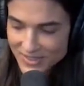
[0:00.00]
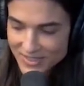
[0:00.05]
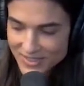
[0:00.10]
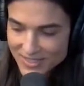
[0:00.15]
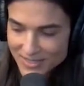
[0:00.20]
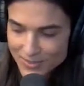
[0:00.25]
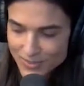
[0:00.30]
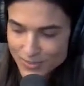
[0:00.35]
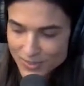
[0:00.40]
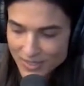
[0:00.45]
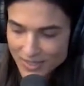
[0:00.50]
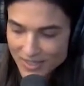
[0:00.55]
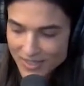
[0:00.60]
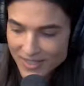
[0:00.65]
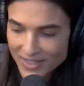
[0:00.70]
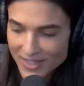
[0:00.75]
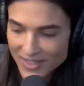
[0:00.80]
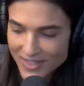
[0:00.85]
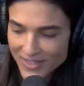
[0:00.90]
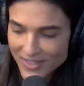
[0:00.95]
is really
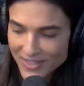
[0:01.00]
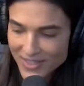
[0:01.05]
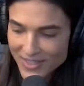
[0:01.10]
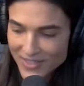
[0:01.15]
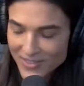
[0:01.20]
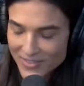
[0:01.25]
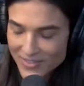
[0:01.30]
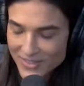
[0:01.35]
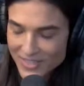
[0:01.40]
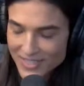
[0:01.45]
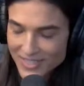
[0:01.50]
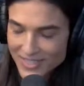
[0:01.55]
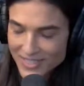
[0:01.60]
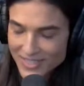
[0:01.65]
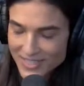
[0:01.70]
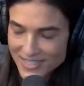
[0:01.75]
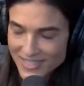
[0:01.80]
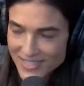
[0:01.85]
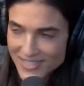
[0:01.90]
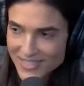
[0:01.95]
unhealthy for a
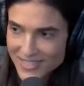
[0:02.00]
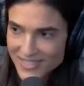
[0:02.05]
16,